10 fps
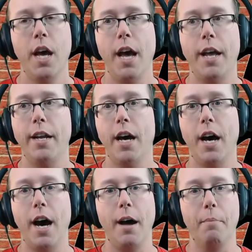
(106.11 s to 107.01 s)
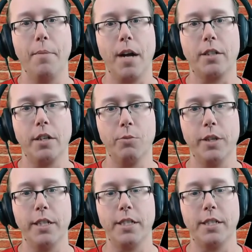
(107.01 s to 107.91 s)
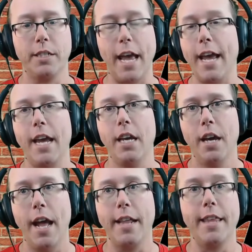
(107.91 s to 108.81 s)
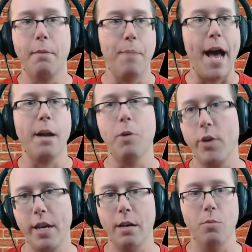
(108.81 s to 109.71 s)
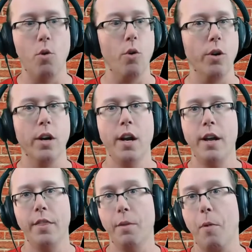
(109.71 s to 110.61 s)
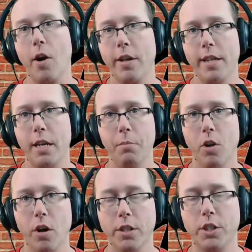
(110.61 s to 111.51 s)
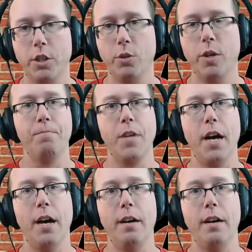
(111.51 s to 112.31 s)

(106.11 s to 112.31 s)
And uh, I'm not going to really say anything bad about him or the party that he belongs to. Uh,